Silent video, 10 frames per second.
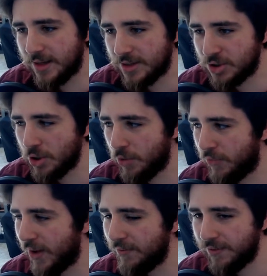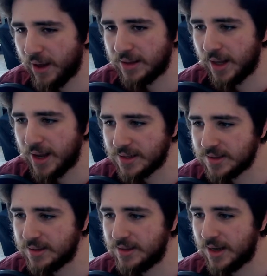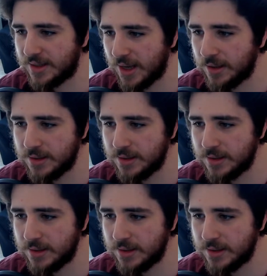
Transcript: So, fun fact, I asked the exact